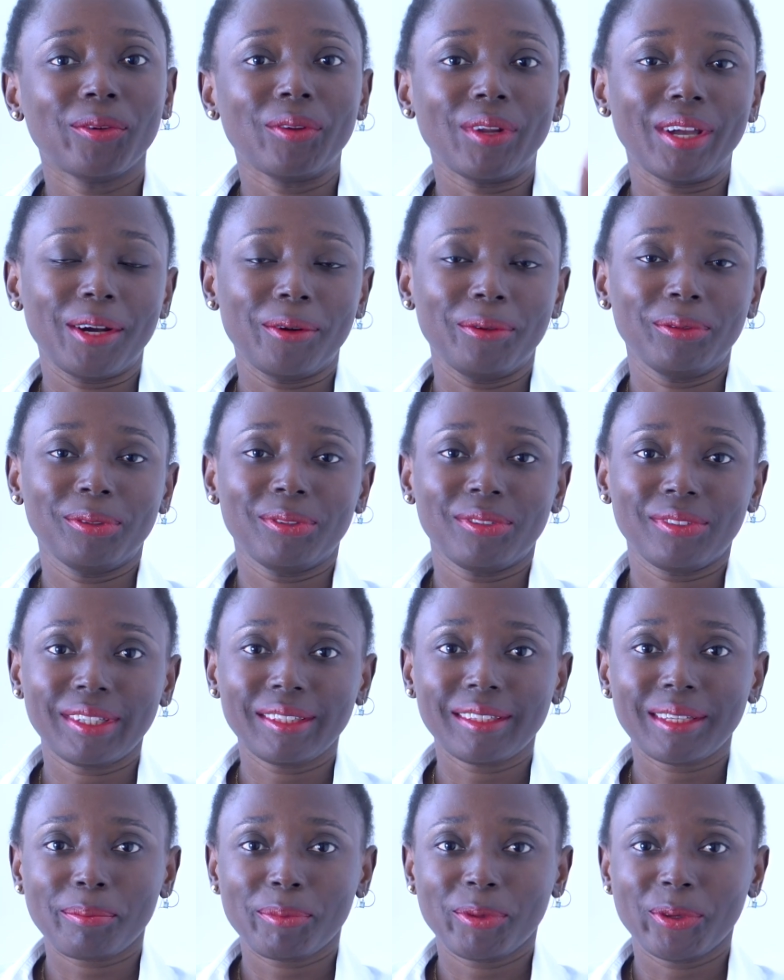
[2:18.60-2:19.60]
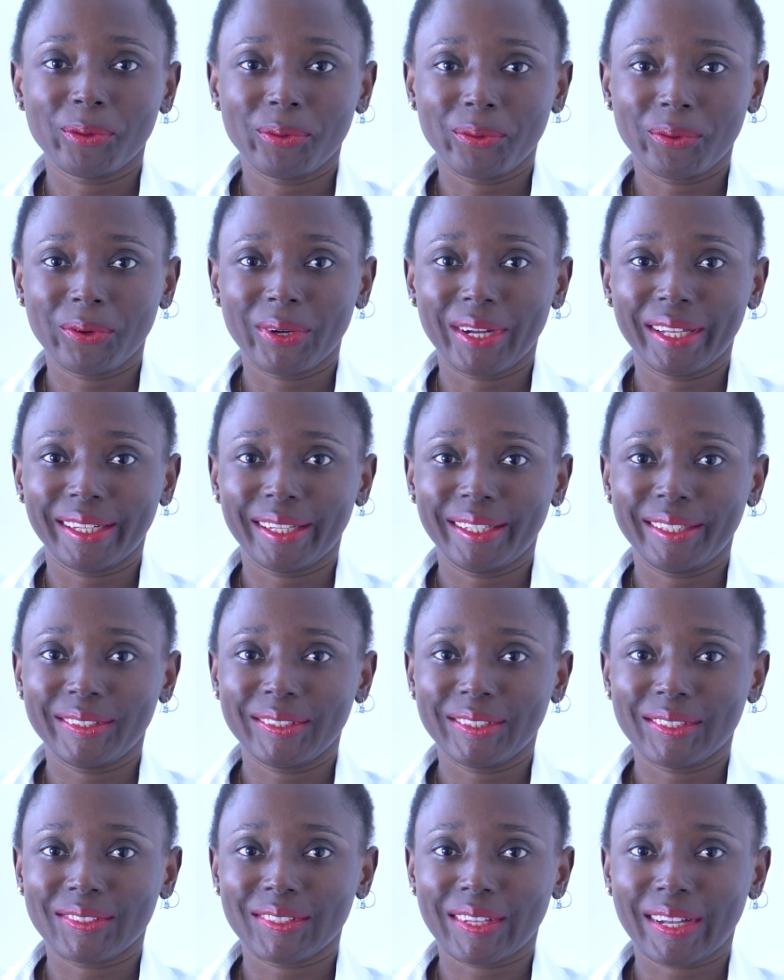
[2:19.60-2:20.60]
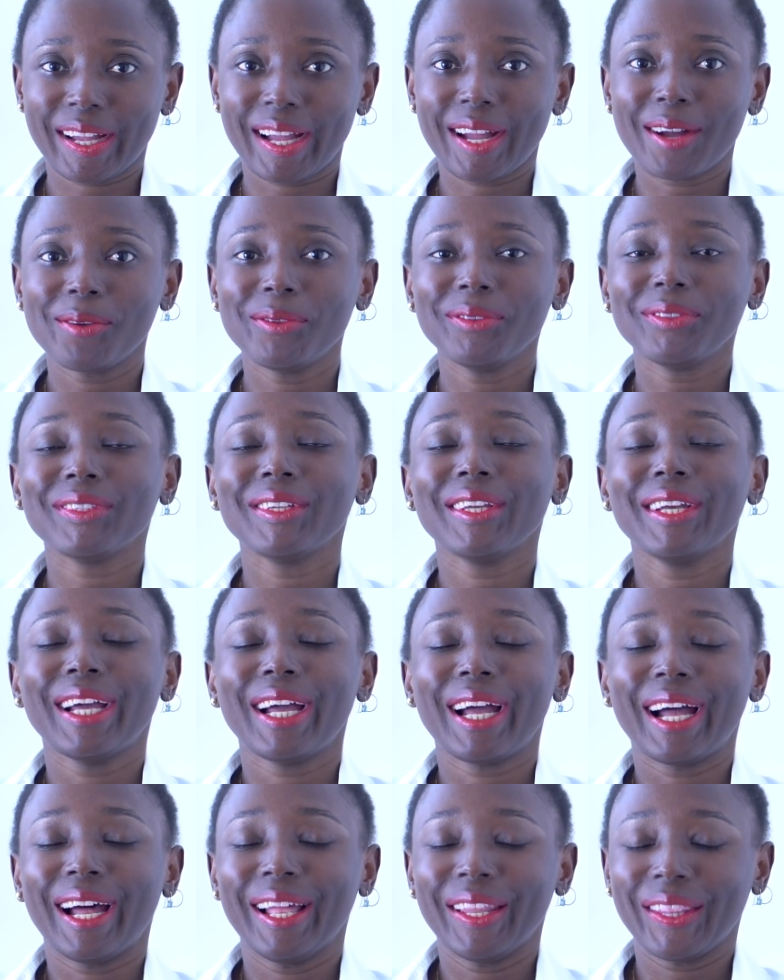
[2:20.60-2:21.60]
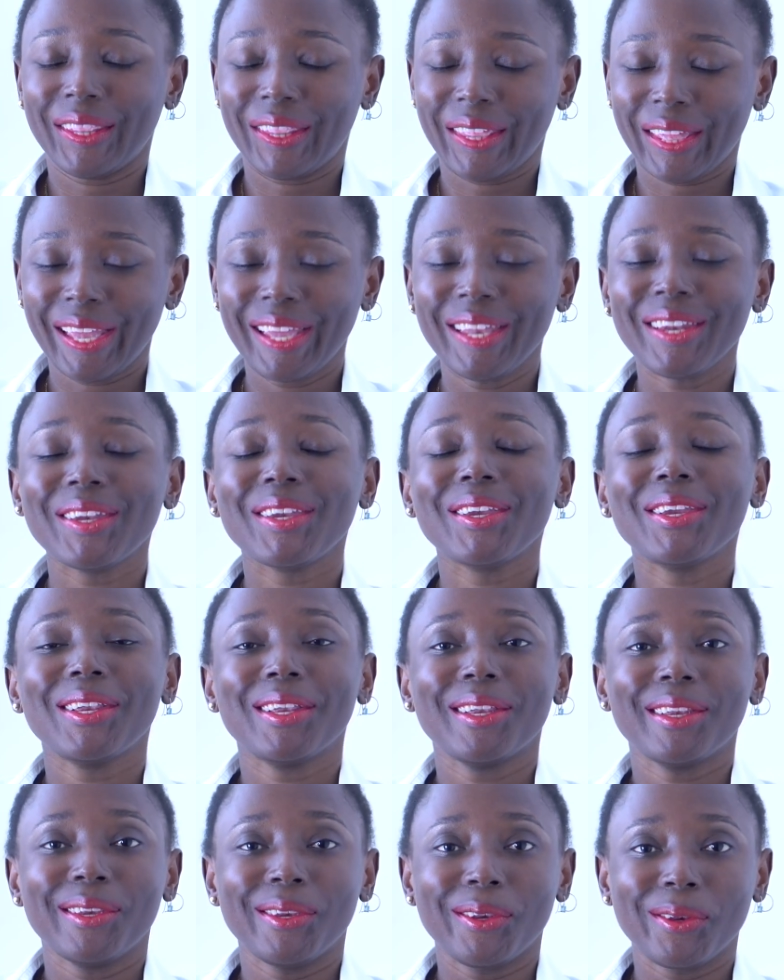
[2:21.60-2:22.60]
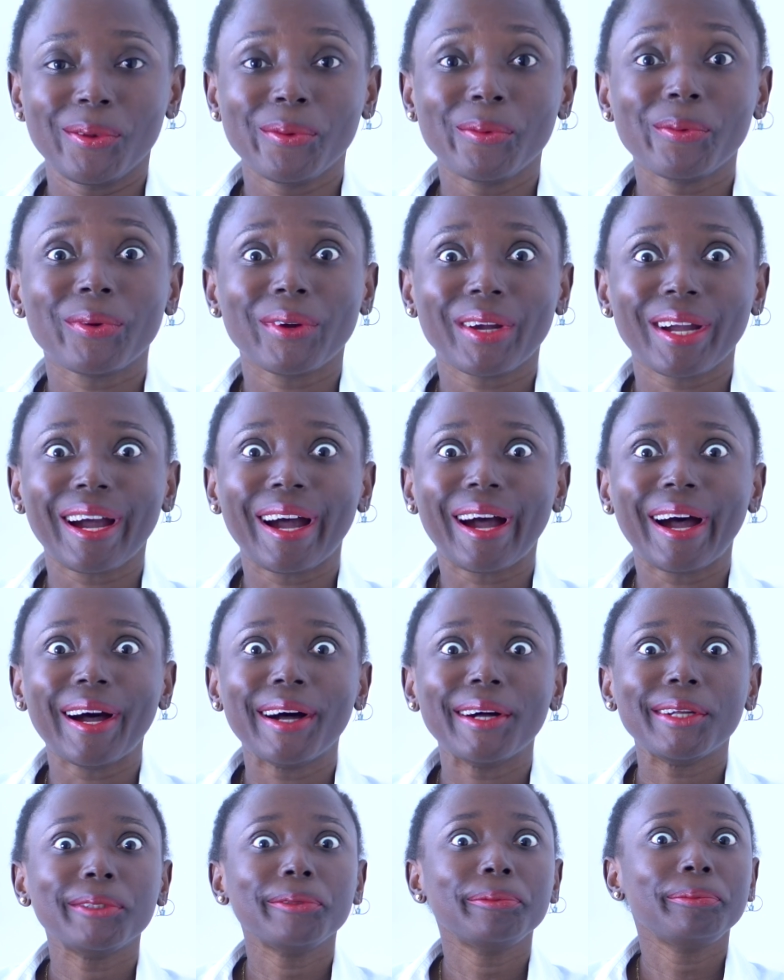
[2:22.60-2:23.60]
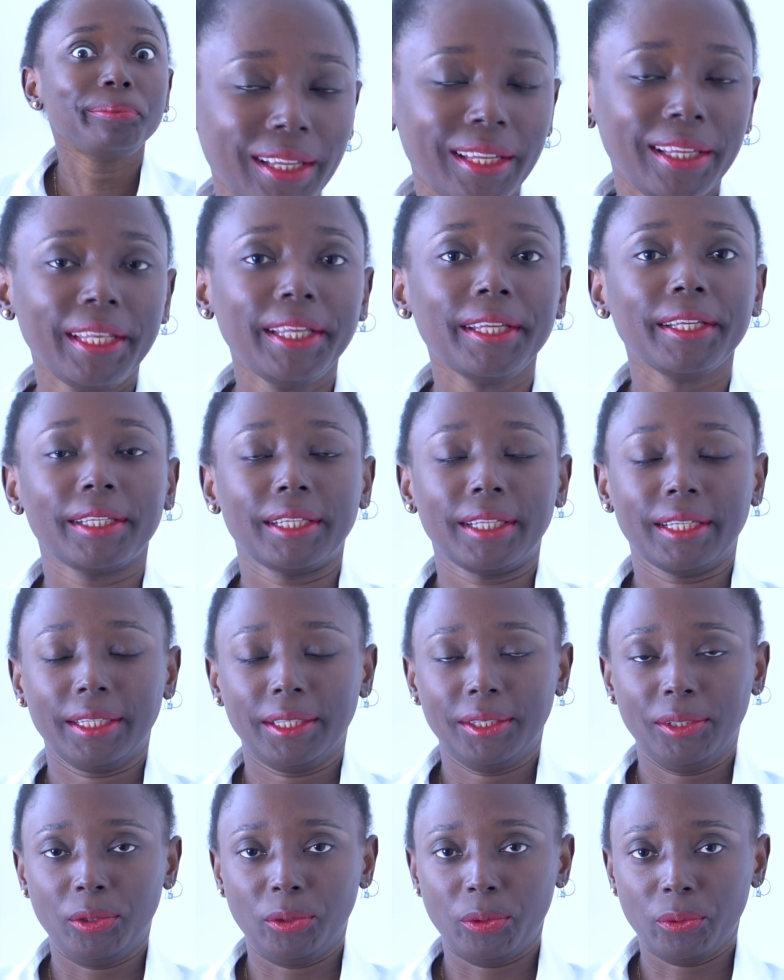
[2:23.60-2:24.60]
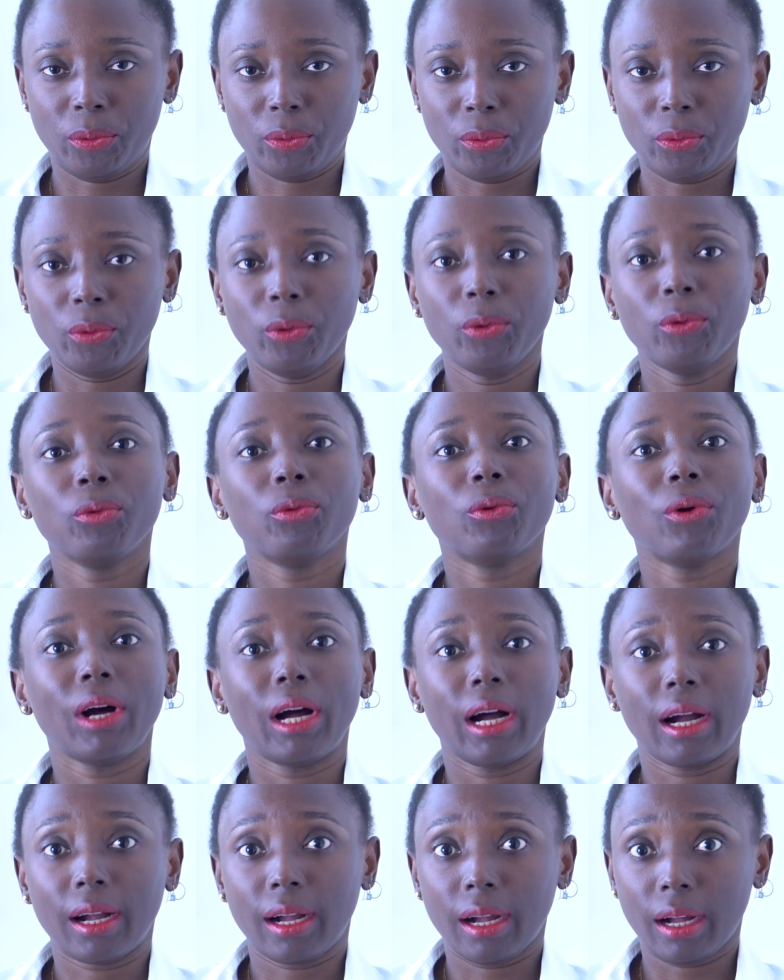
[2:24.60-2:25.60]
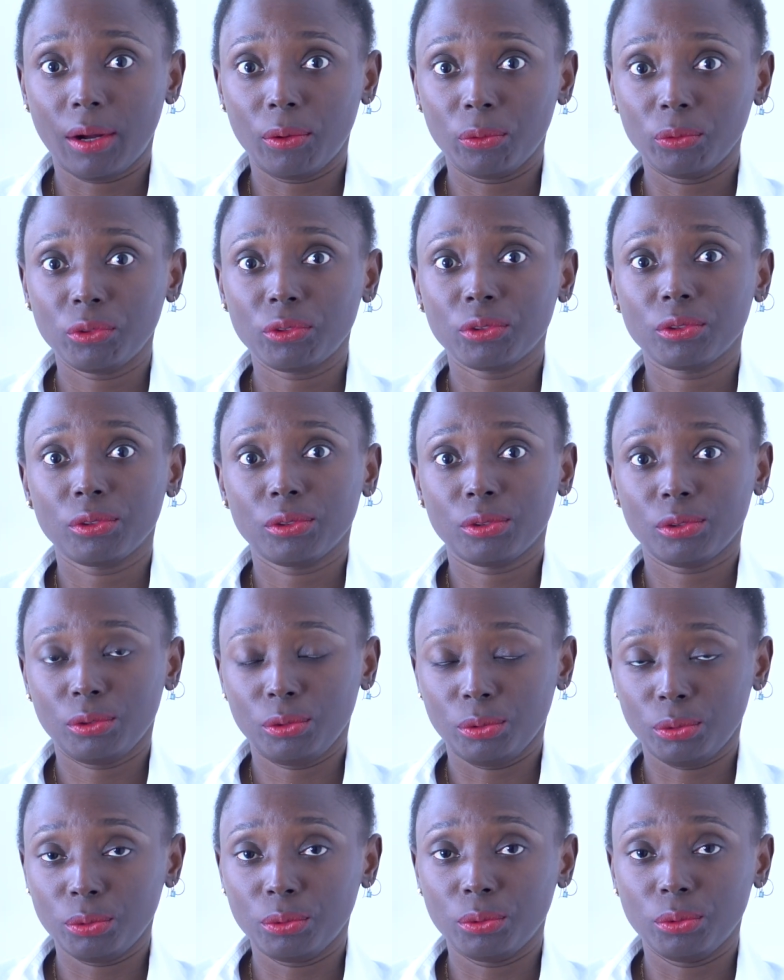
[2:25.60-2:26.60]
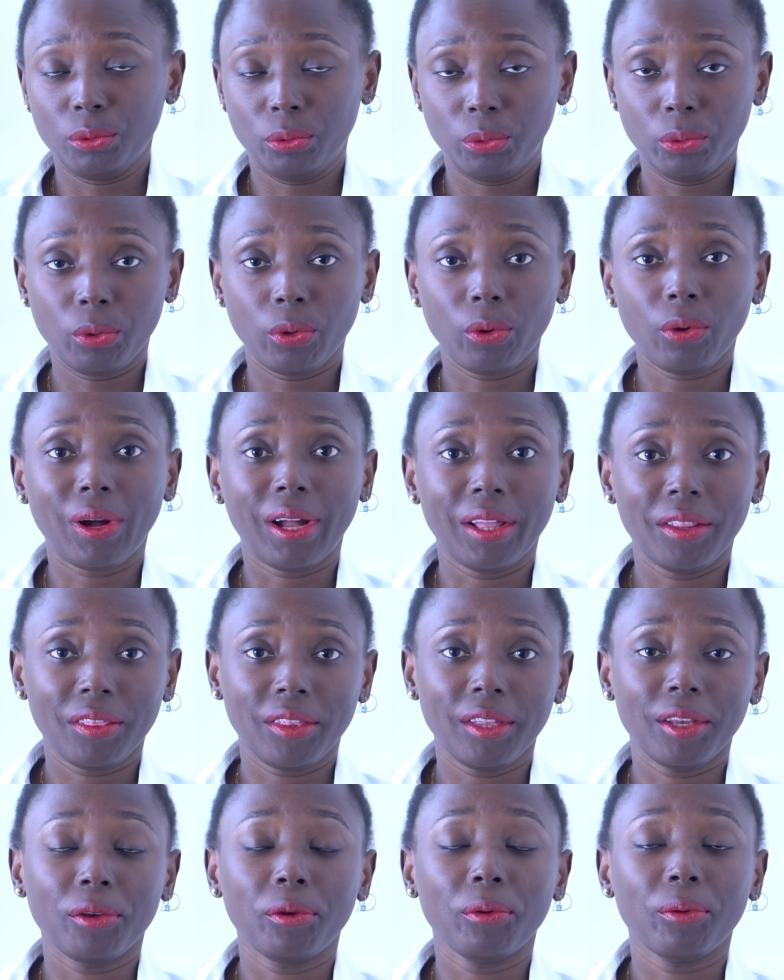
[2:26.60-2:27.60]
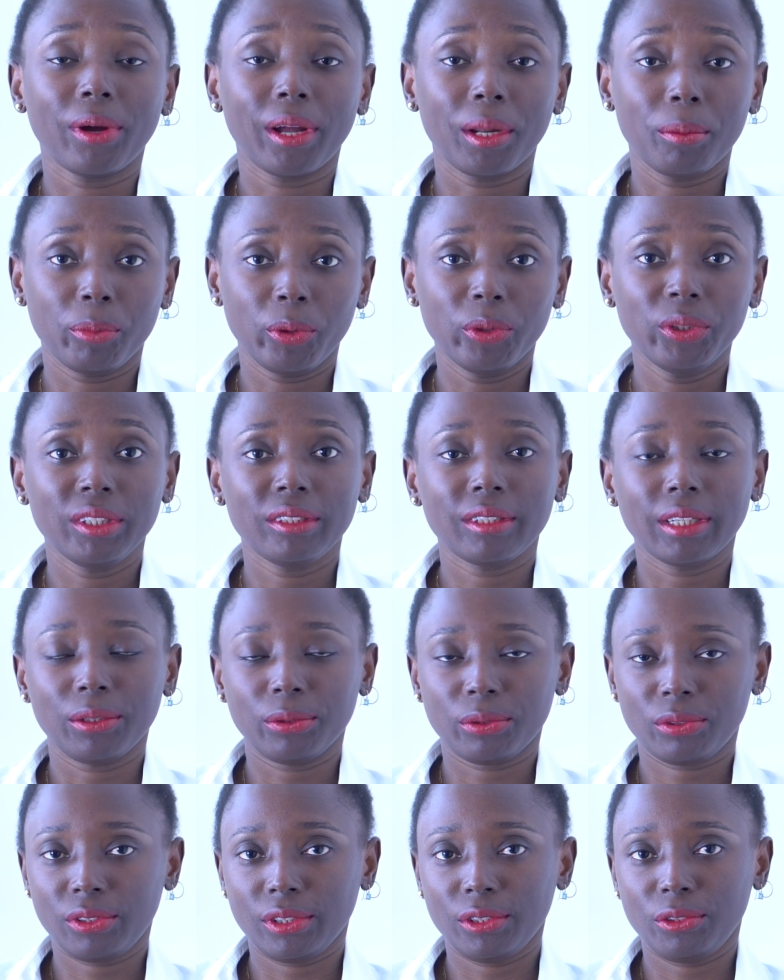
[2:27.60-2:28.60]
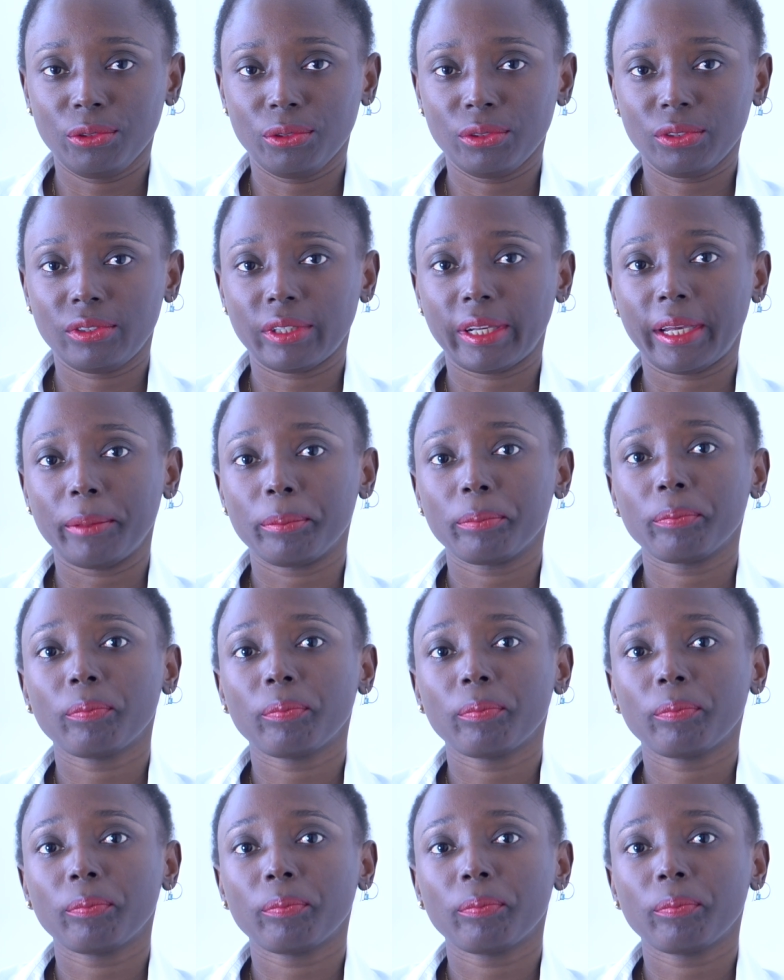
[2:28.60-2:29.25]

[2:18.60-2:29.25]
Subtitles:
on how to set up your Google Analytics account, and then you can link your account to Google and then you can monitor your session time.